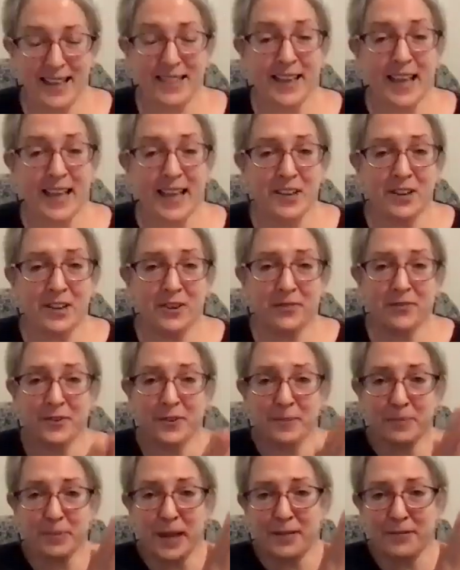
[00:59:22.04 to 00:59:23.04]
Thank you for the
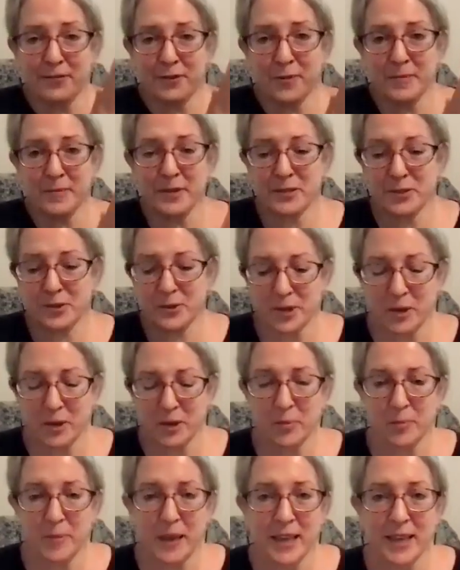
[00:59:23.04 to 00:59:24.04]
platform of Studio
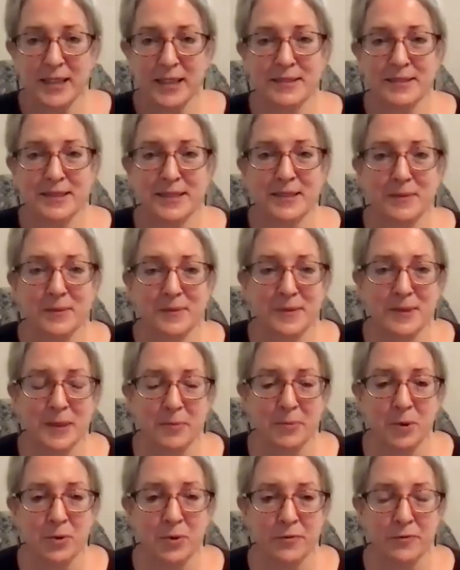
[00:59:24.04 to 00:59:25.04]
B. It's a
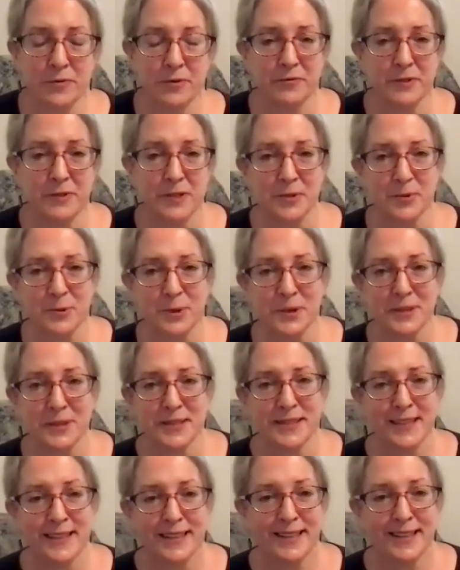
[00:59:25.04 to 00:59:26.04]
beautiful resource.
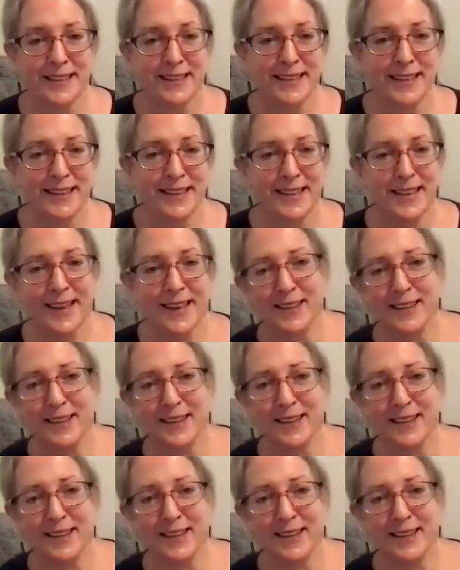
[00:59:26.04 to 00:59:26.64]
Yeah.